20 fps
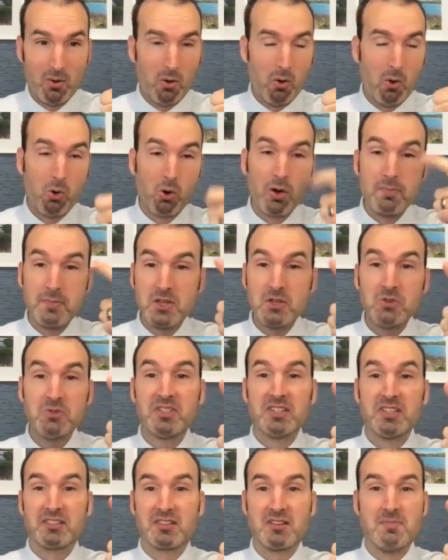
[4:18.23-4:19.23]
or immune
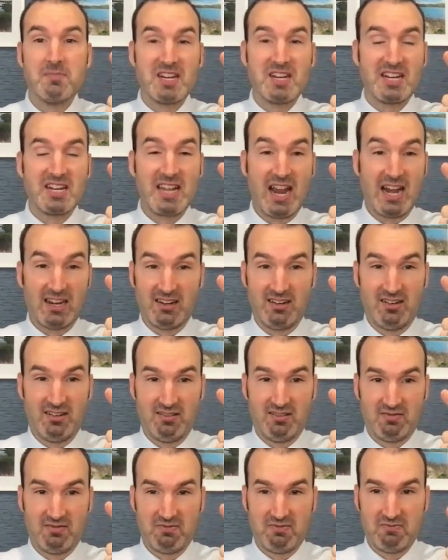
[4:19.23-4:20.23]
system mediated,
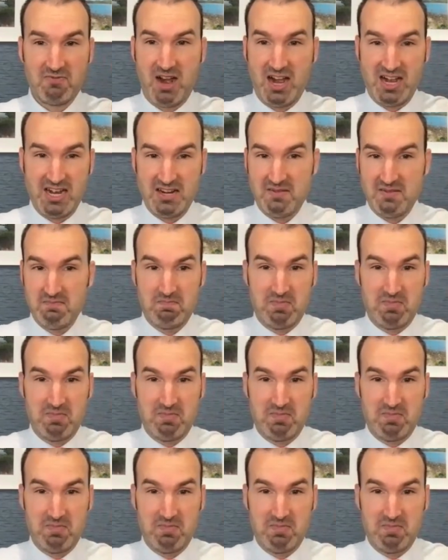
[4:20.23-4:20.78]
right?